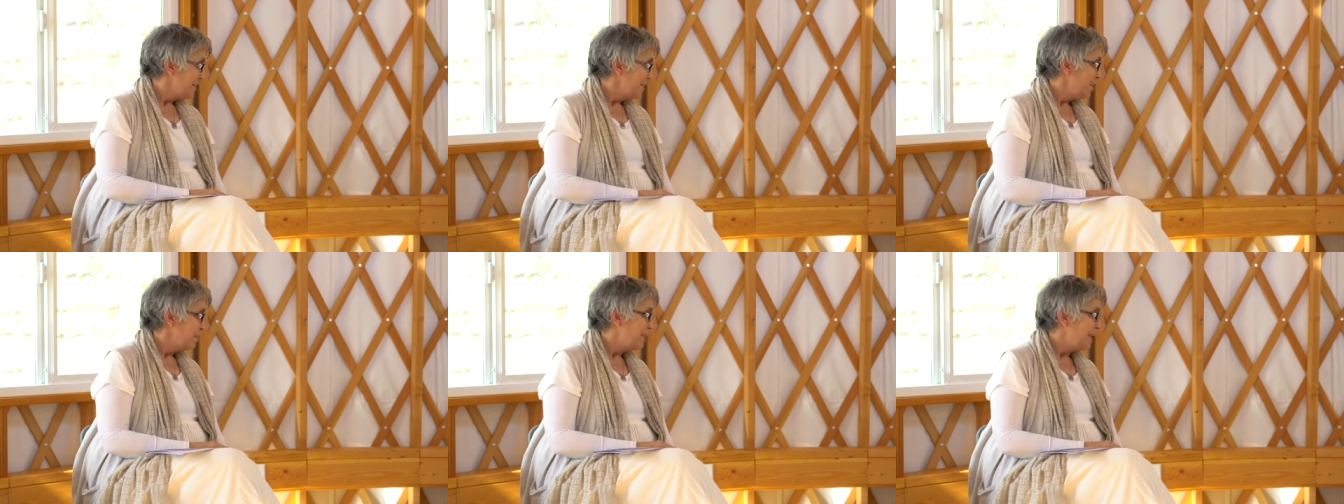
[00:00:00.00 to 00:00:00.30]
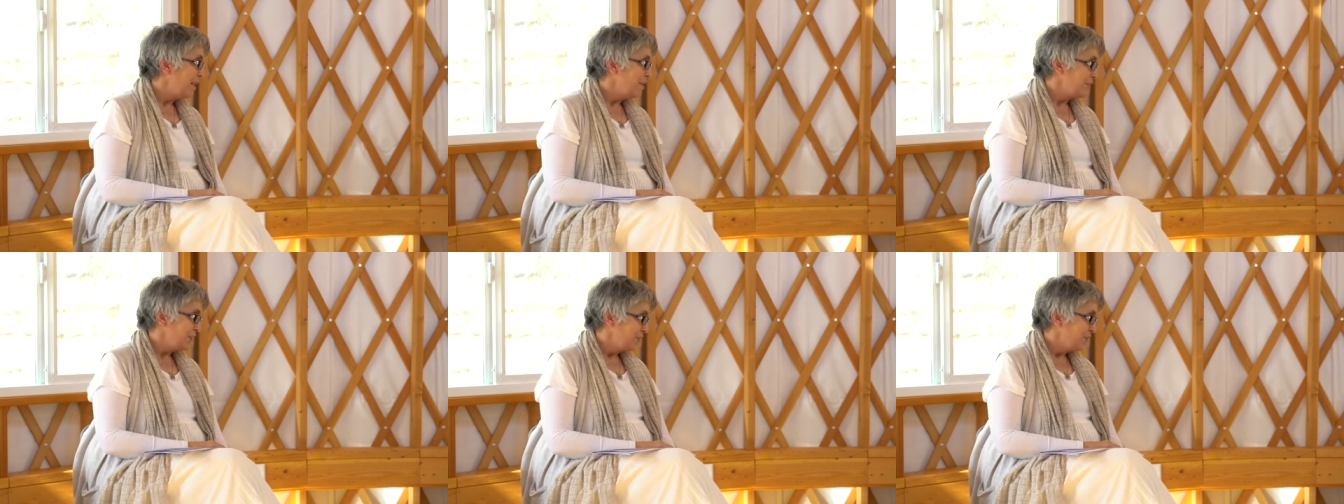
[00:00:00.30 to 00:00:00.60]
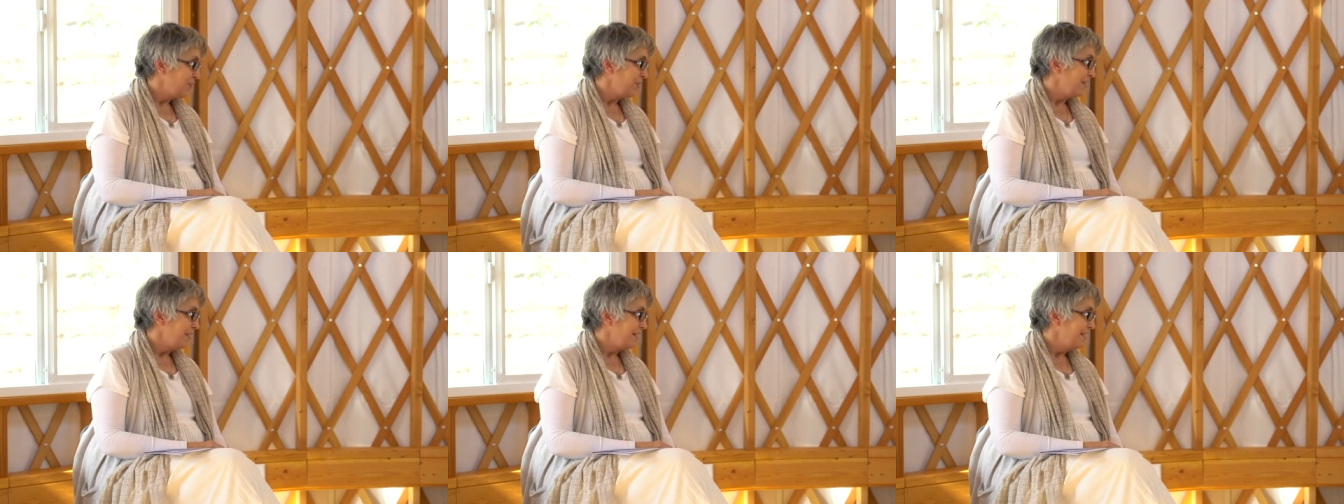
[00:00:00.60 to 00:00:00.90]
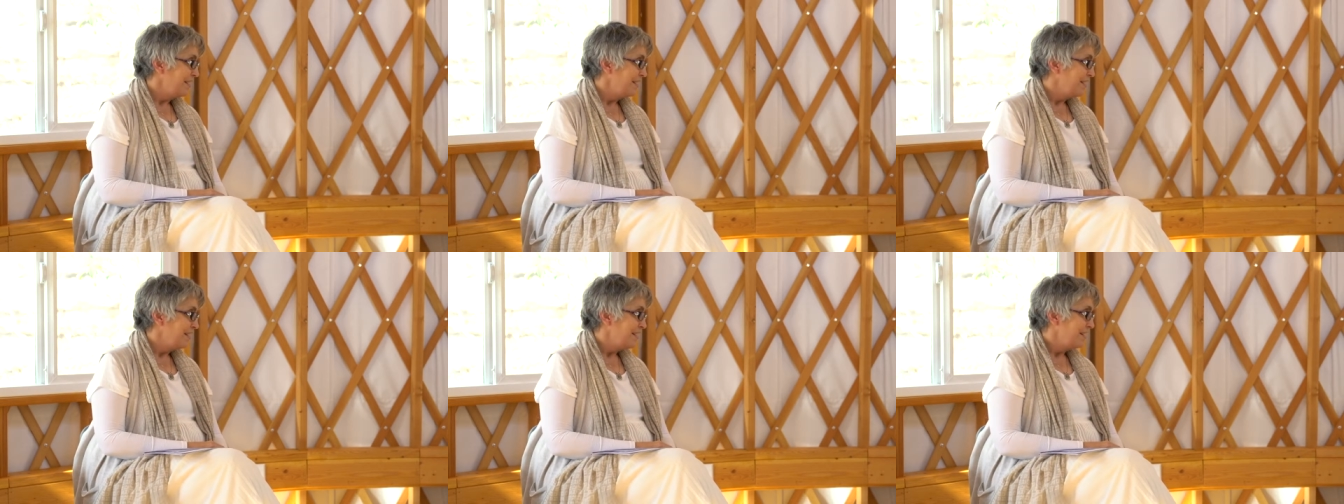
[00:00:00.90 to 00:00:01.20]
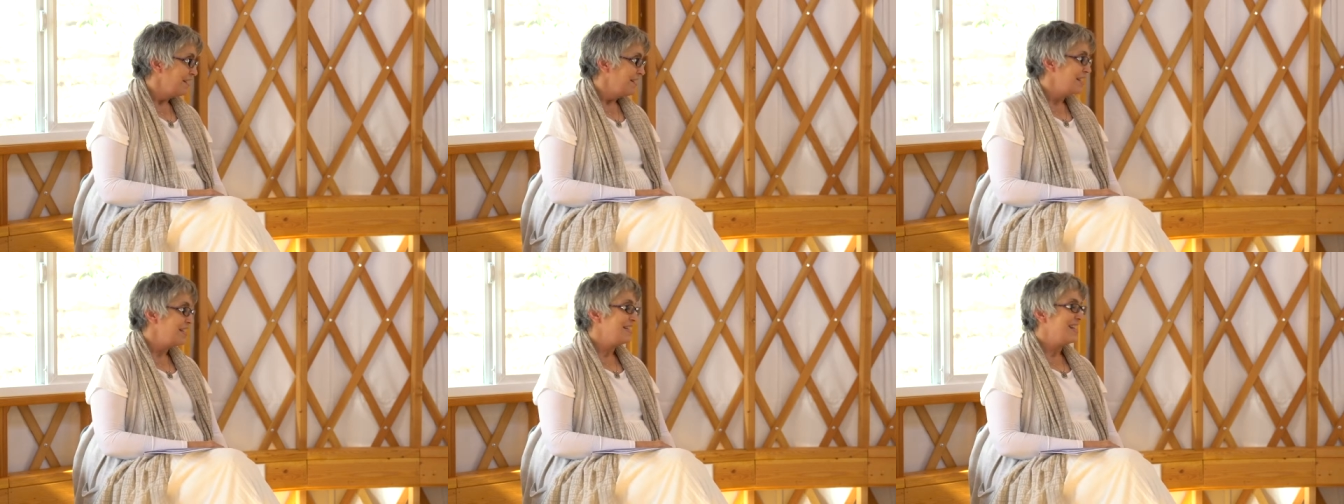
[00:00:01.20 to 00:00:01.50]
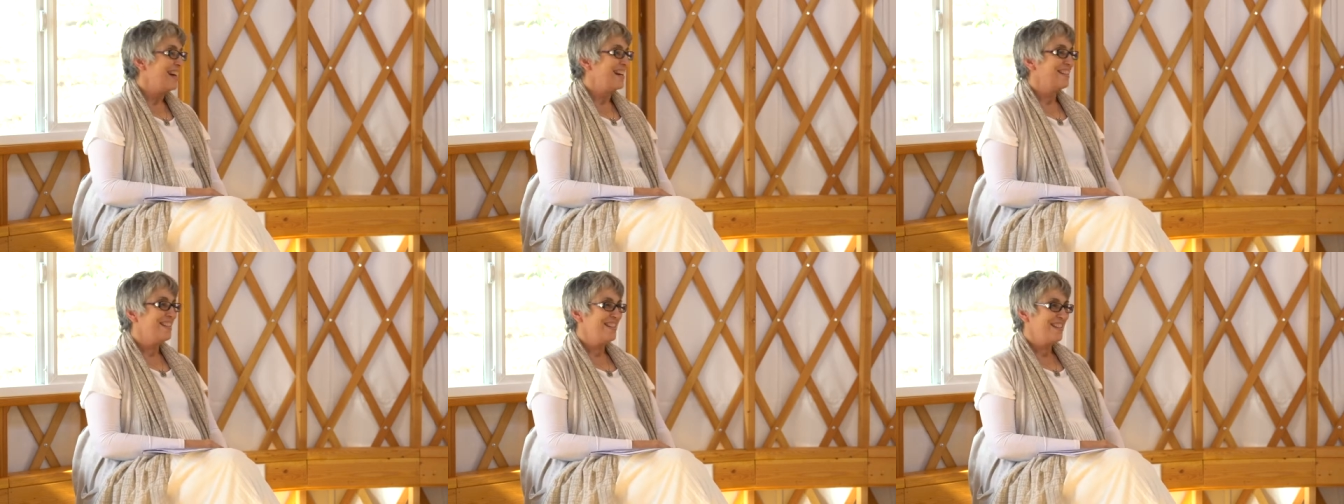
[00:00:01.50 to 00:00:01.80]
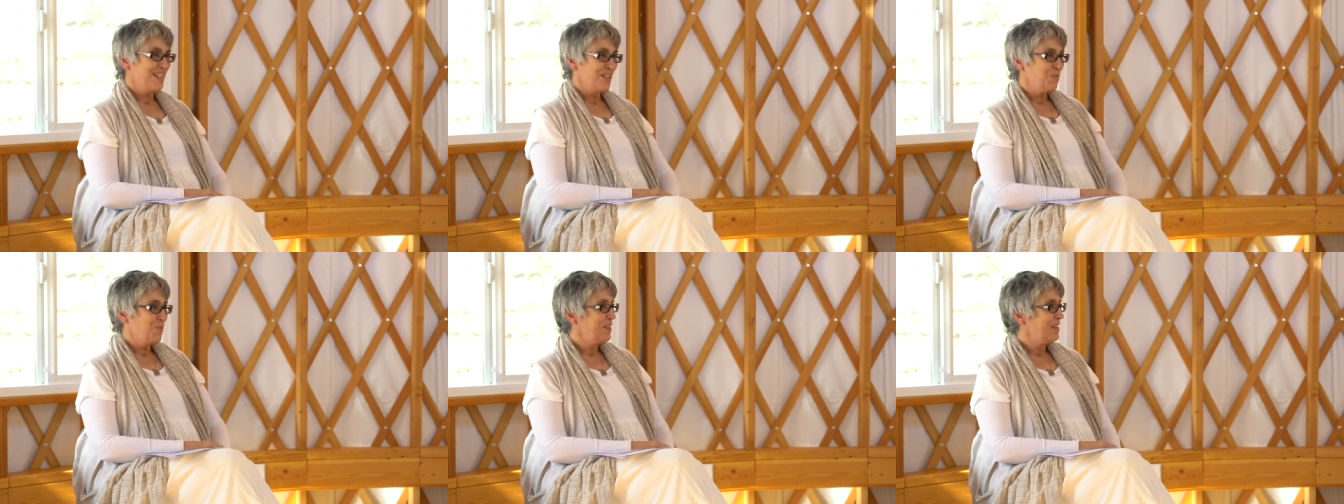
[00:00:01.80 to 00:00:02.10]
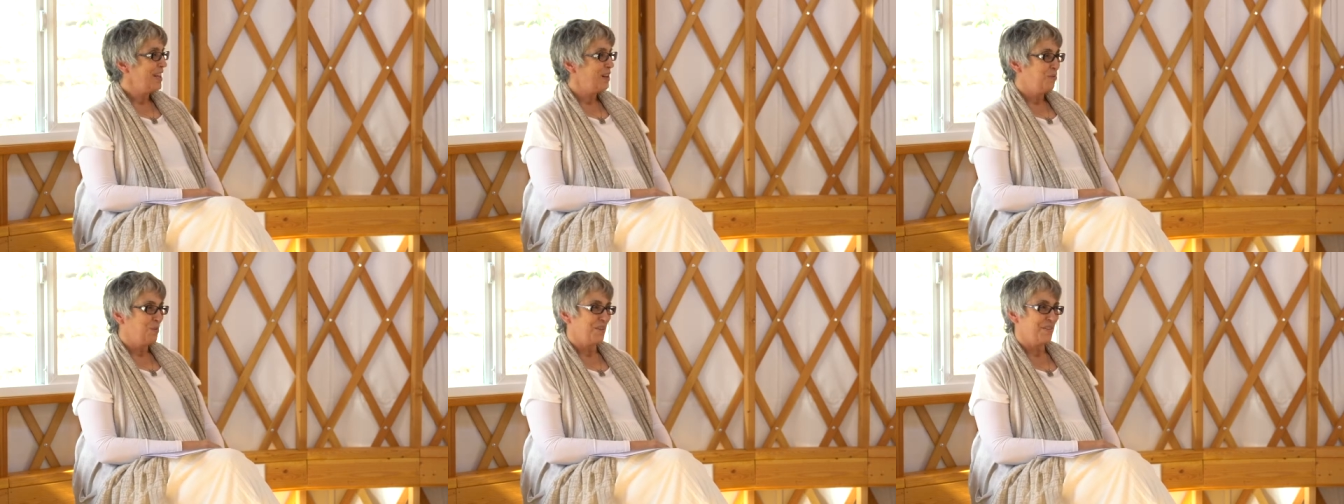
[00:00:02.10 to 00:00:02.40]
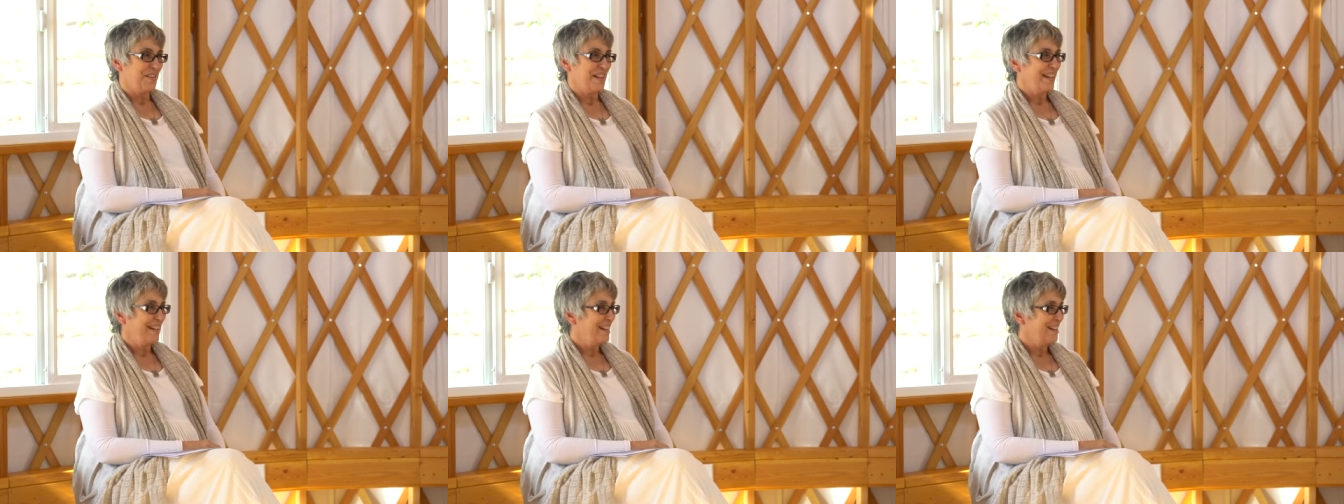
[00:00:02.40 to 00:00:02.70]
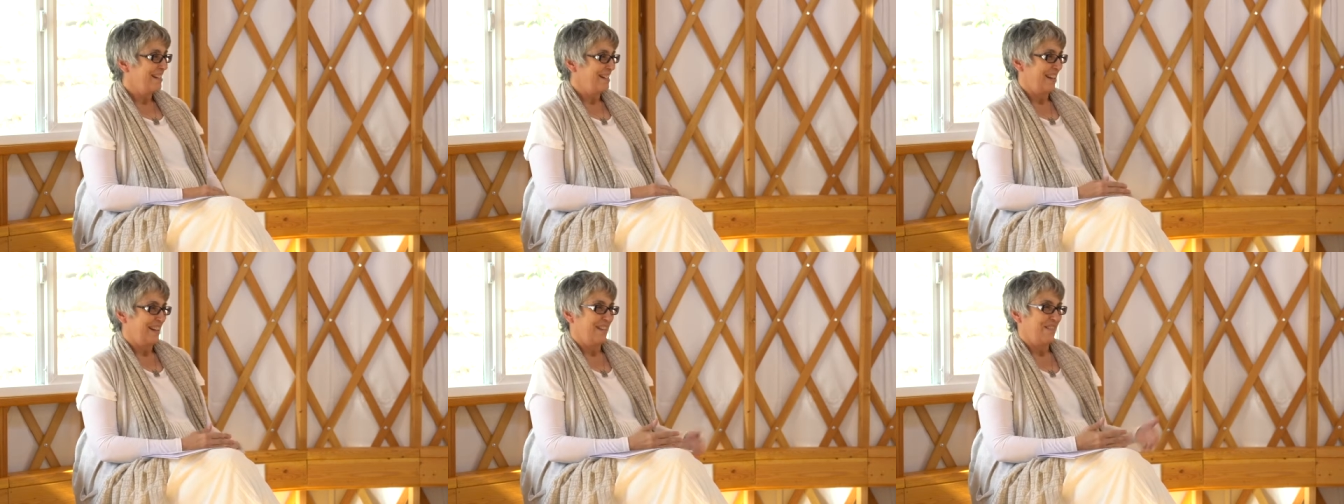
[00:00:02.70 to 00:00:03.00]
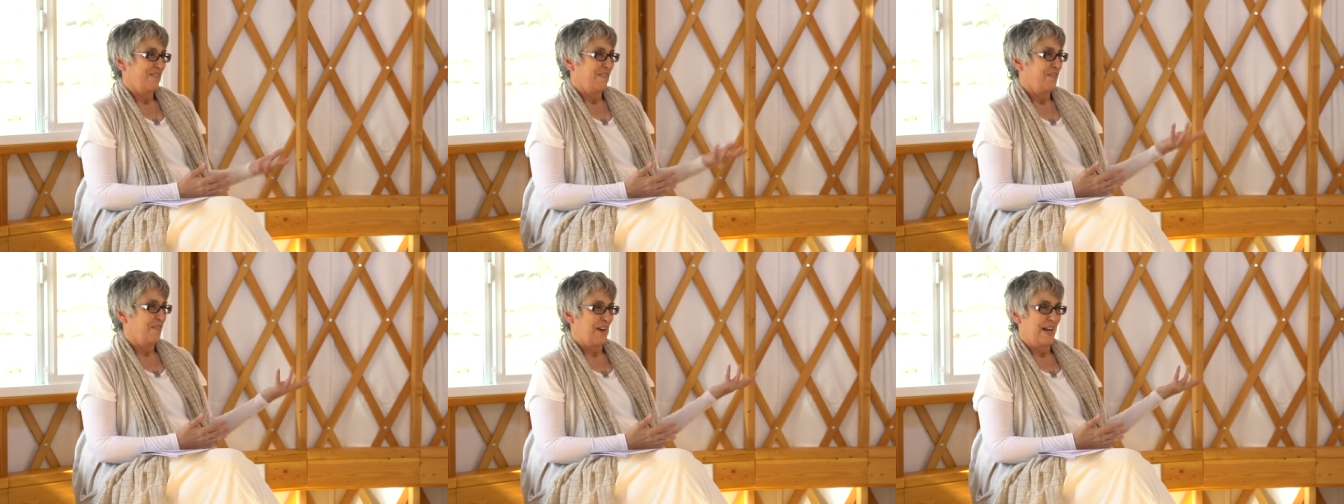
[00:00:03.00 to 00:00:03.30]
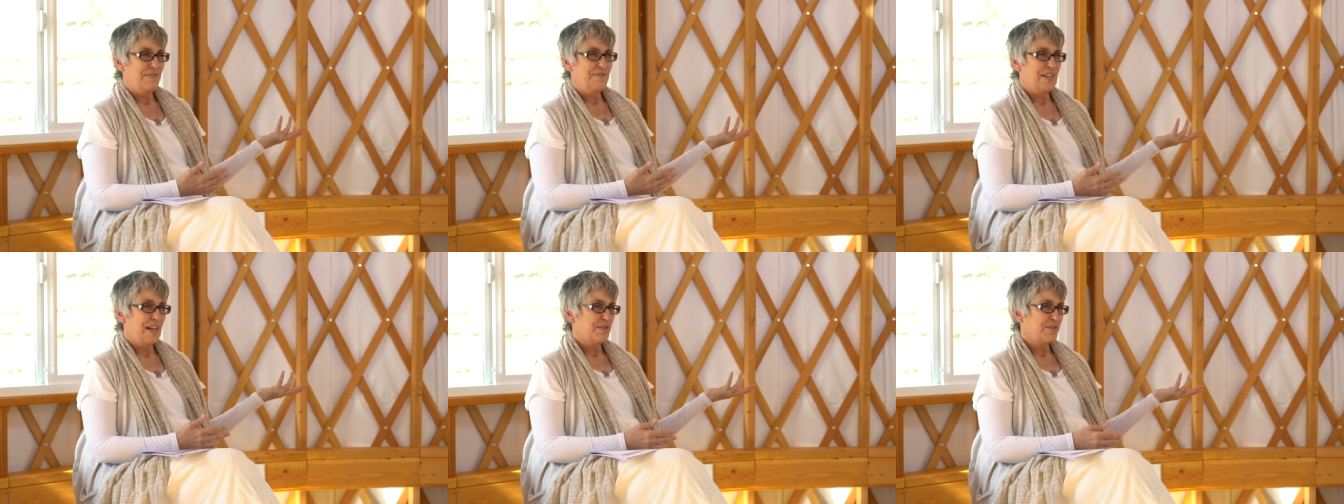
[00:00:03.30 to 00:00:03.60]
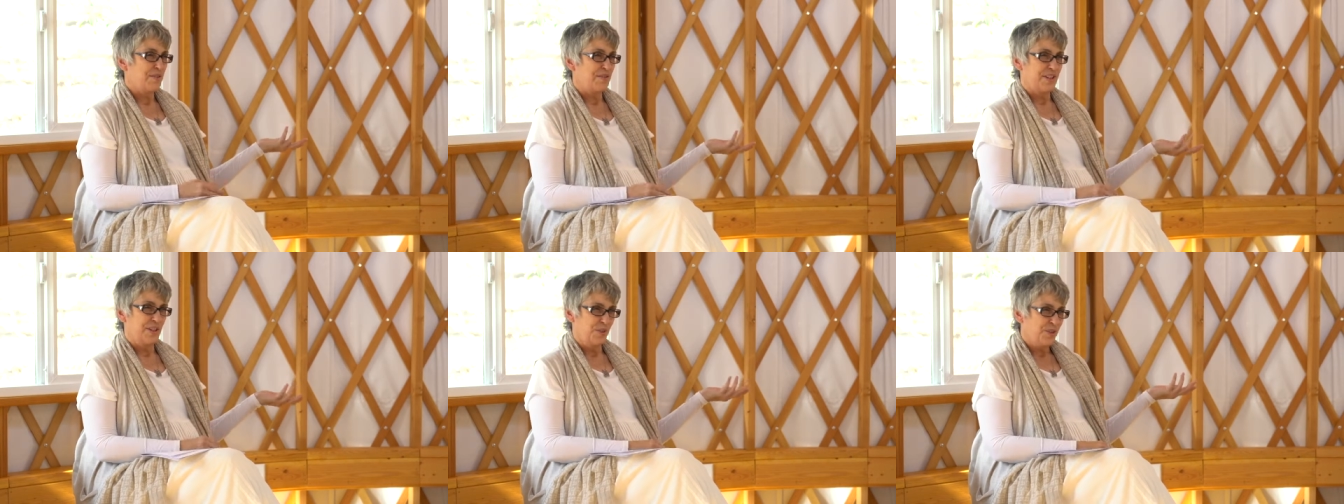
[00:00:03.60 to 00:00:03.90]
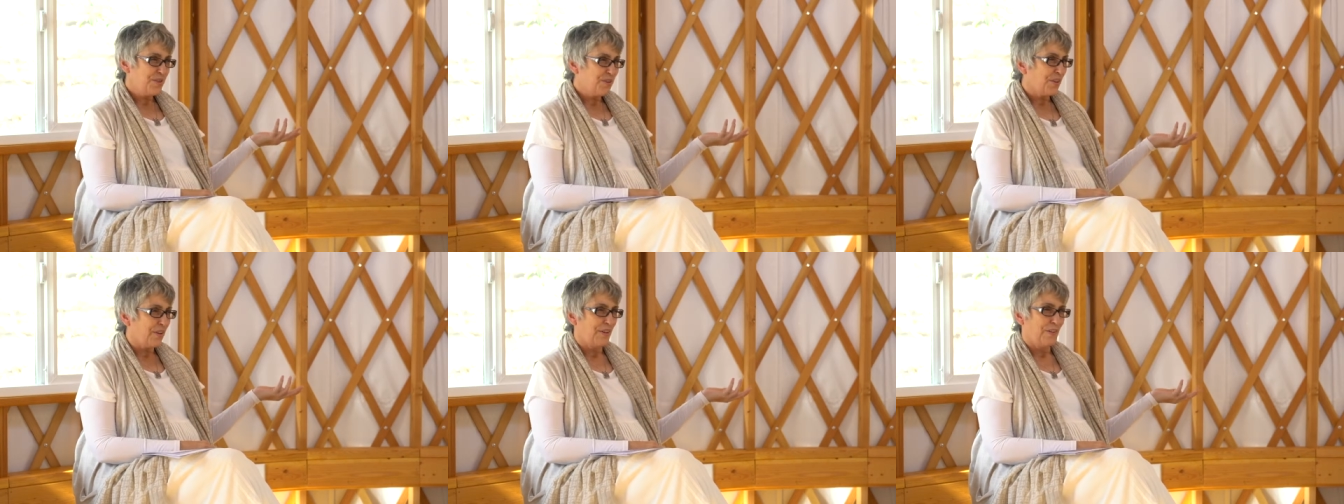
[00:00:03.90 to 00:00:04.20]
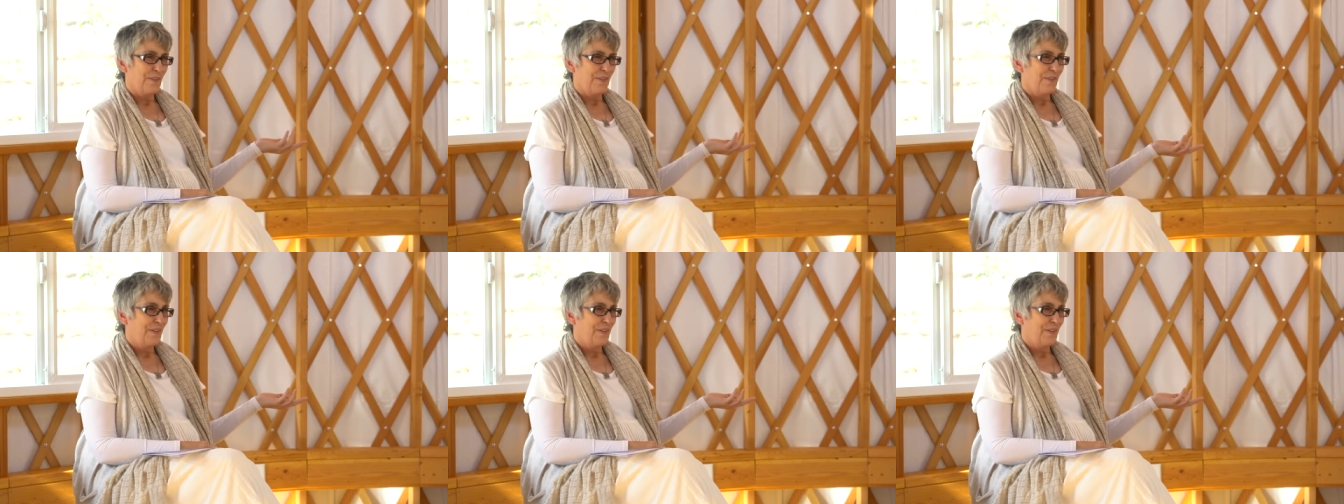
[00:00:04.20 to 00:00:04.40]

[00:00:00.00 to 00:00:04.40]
about yoga is that this is what they were thinking like 5,000 years ago,